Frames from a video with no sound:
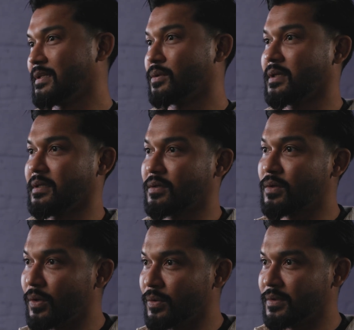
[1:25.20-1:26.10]
they look at the
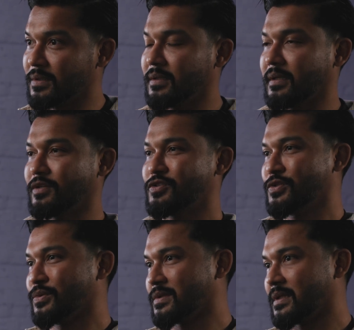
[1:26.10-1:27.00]
code, they can
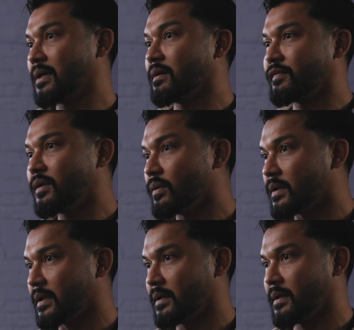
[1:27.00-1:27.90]
choose the kind of
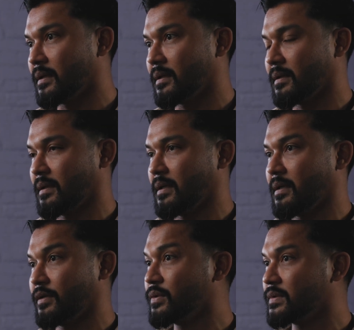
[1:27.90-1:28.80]
code that they
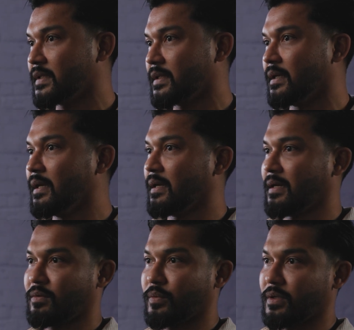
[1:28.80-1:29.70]
are using,
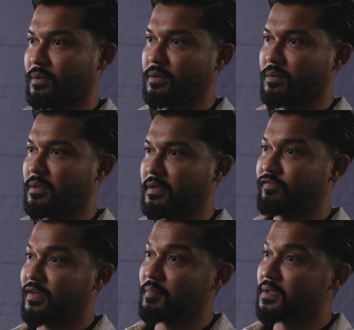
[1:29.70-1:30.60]
and
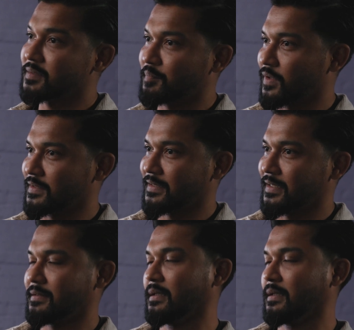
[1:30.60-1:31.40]
Figma supports that.